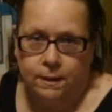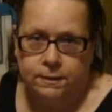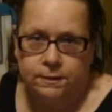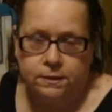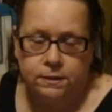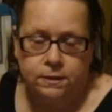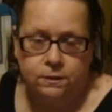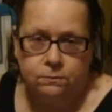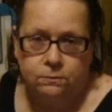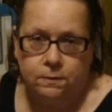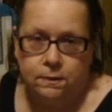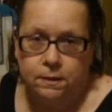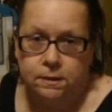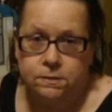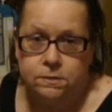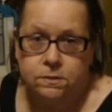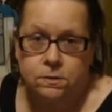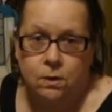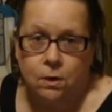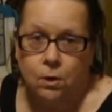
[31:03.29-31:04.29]
idea where
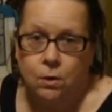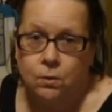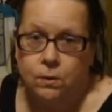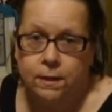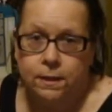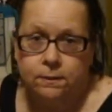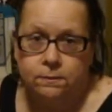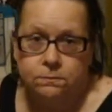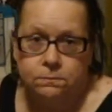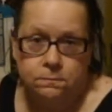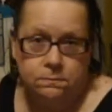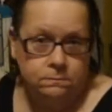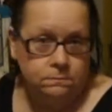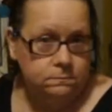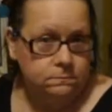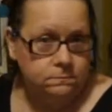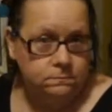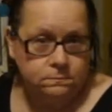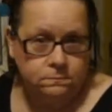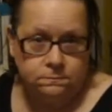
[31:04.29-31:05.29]
it's going.
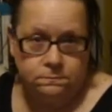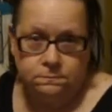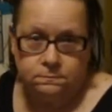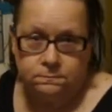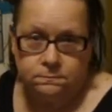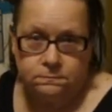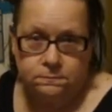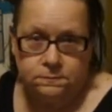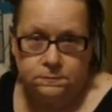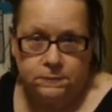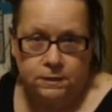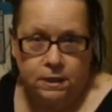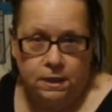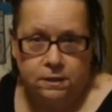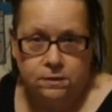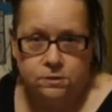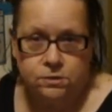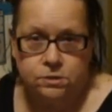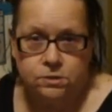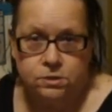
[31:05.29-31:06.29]

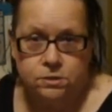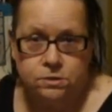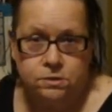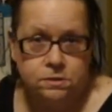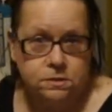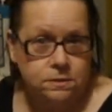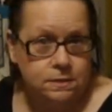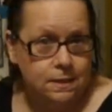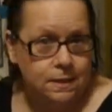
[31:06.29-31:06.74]
It's just